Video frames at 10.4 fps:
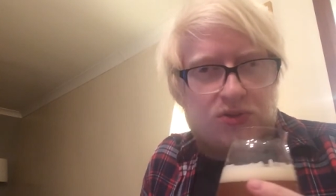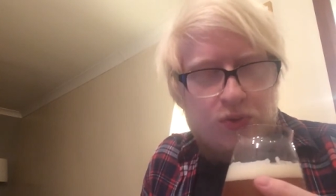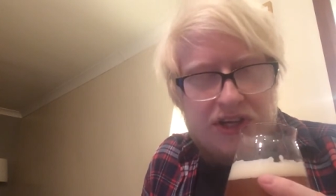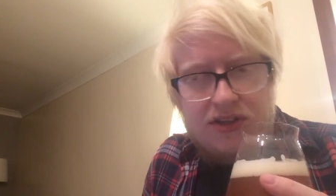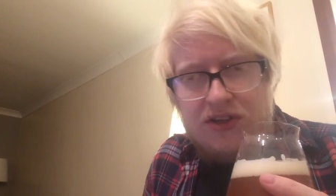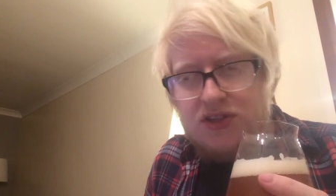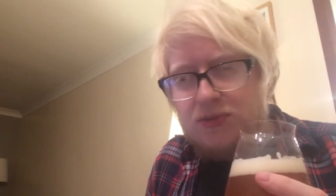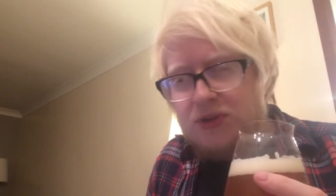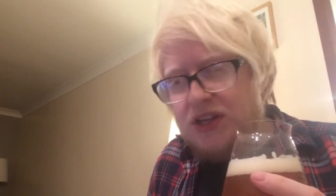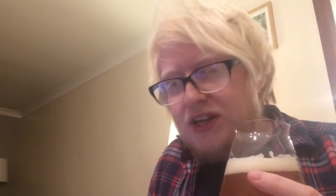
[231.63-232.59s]

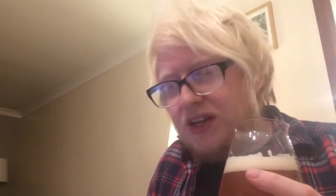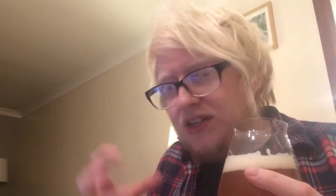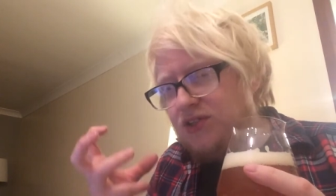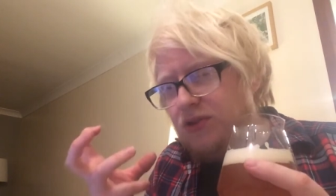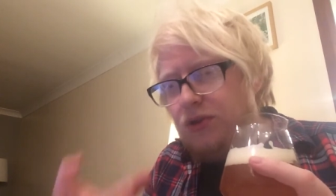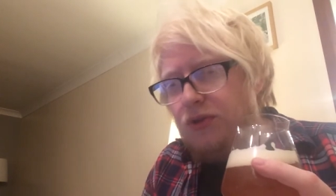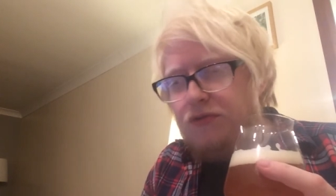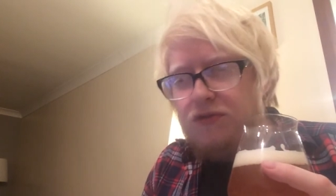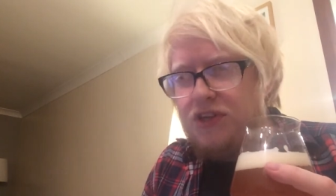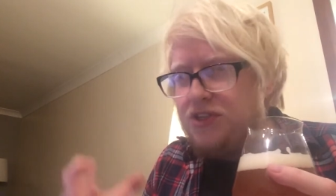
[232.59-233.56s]
sweetness, but then you get this
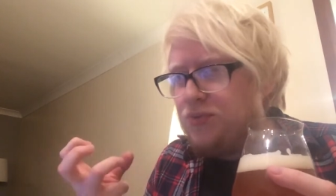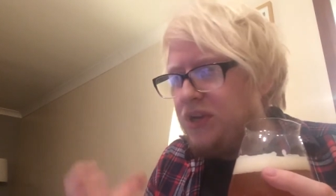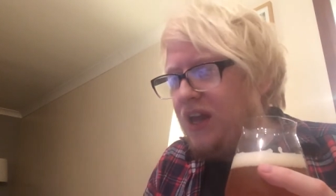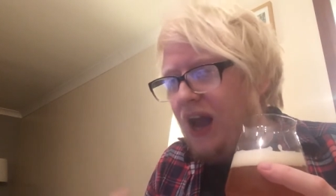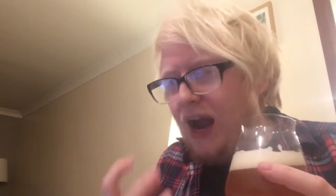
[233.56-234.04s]
lovely sweet